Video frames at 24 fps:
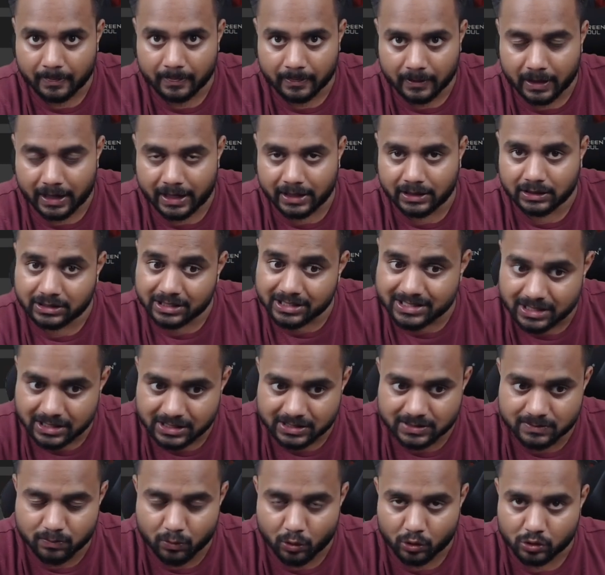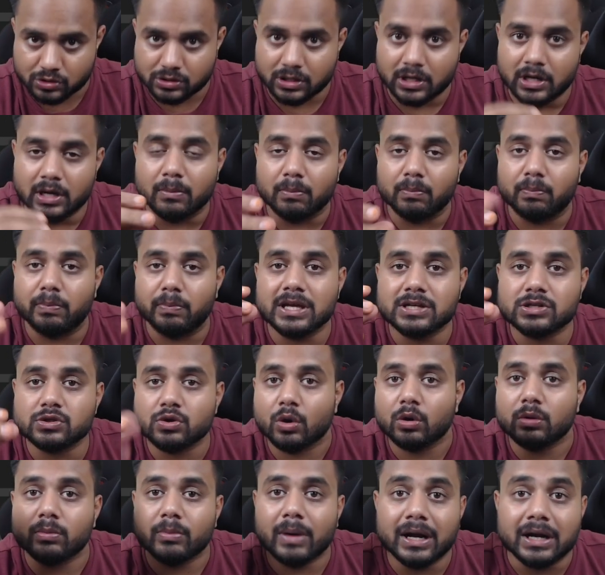right, this response based
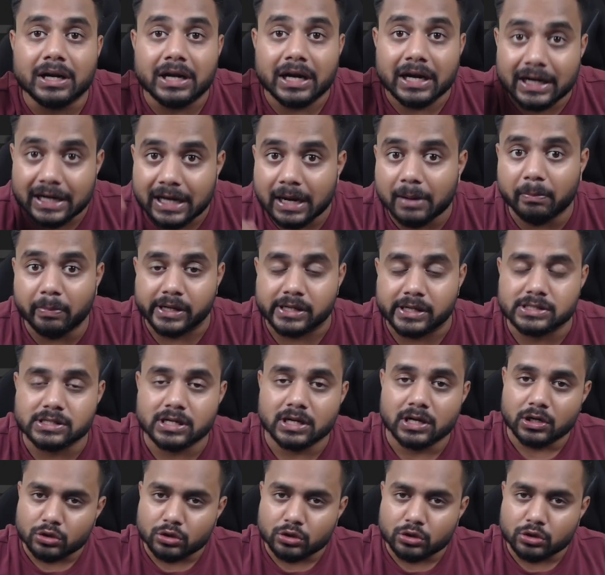on my database,